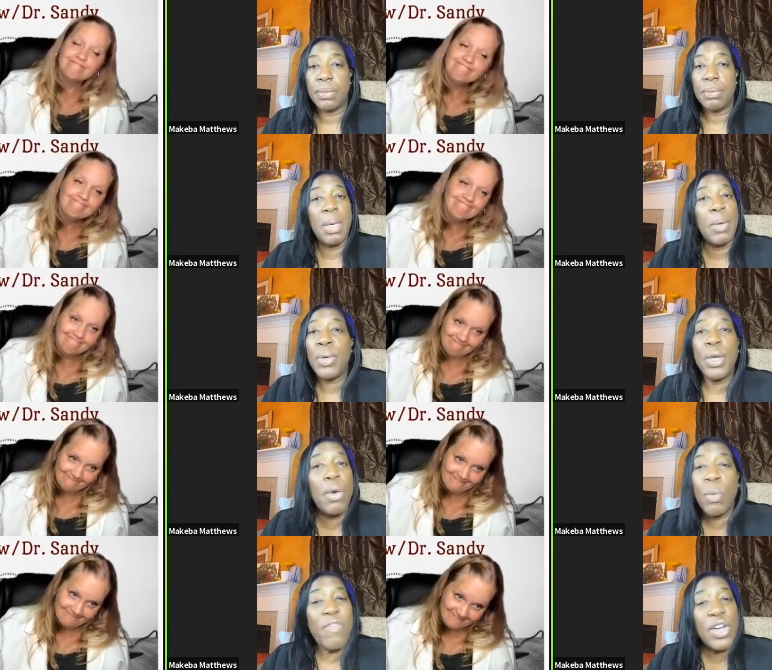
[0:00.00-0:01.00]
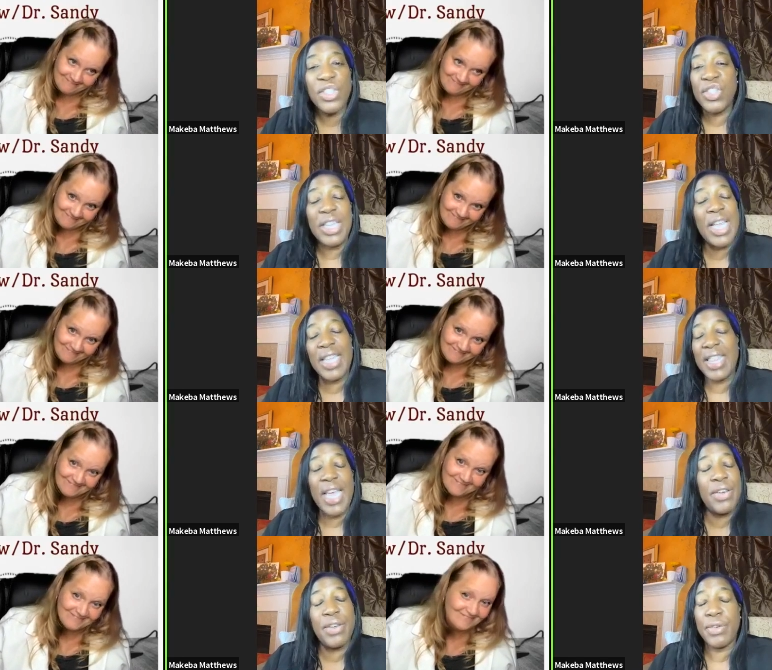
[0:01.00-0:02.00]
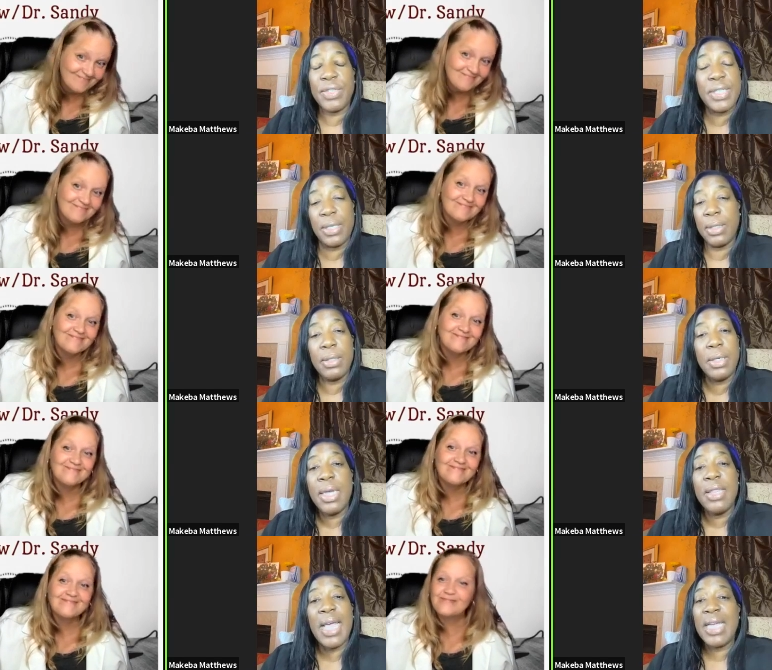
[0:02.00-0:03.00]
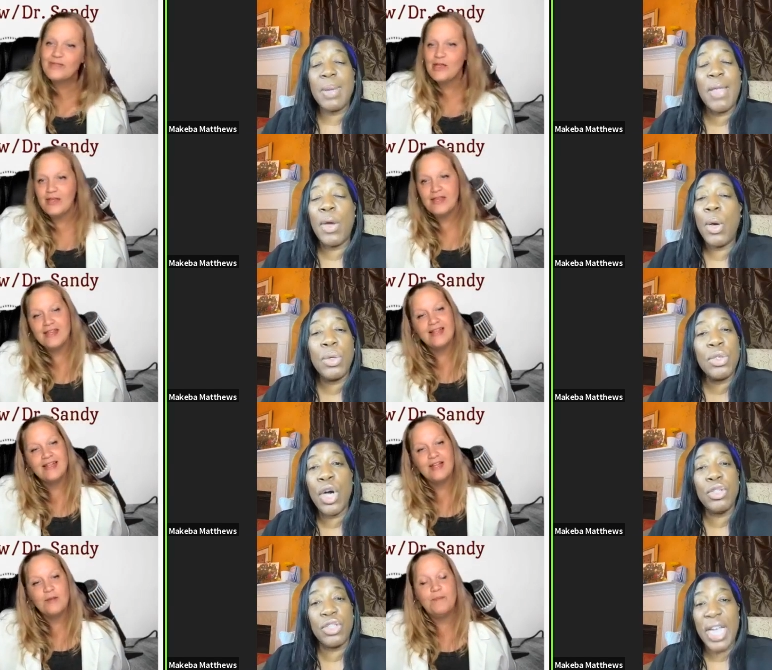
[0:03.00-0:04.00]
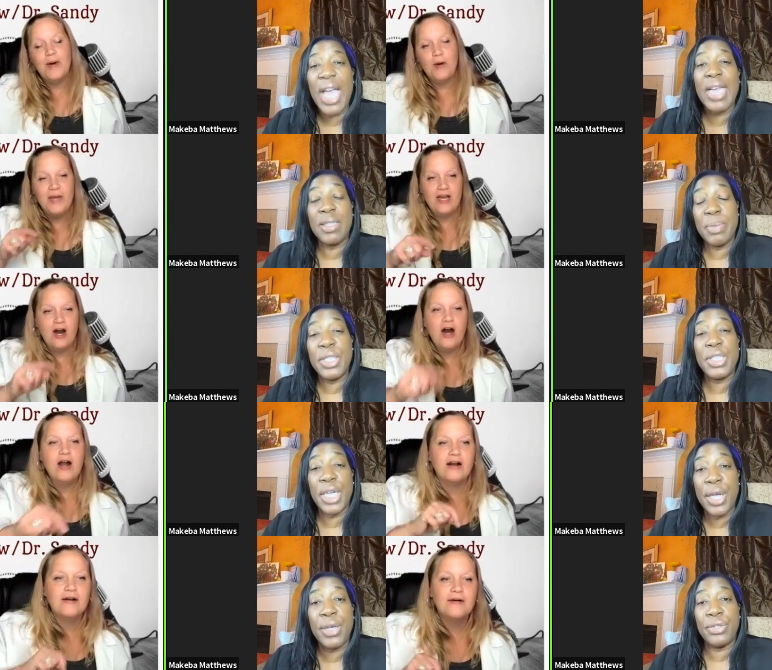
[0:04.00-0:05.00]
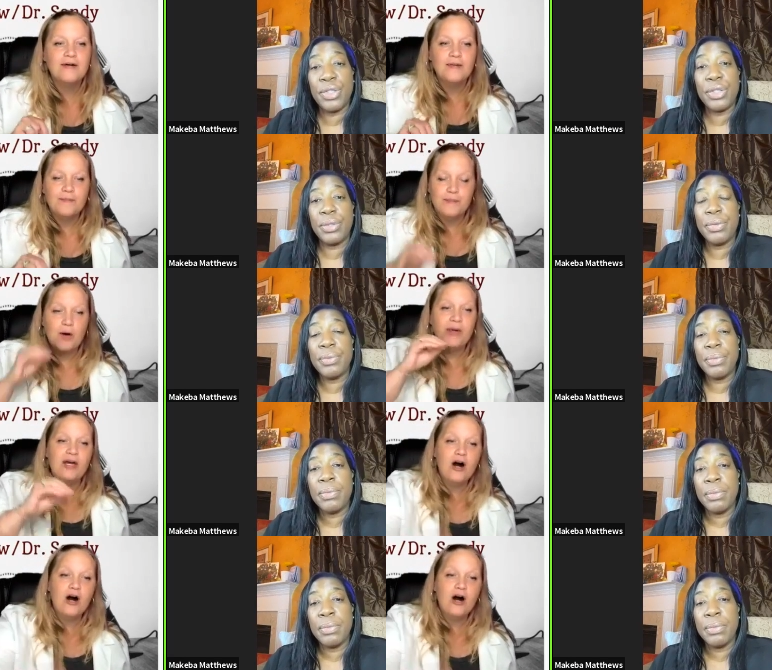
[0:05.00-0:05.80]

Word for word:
Speaker 1: But we don't function like that in nursing. That's why the whole culture has to be are, changed. But we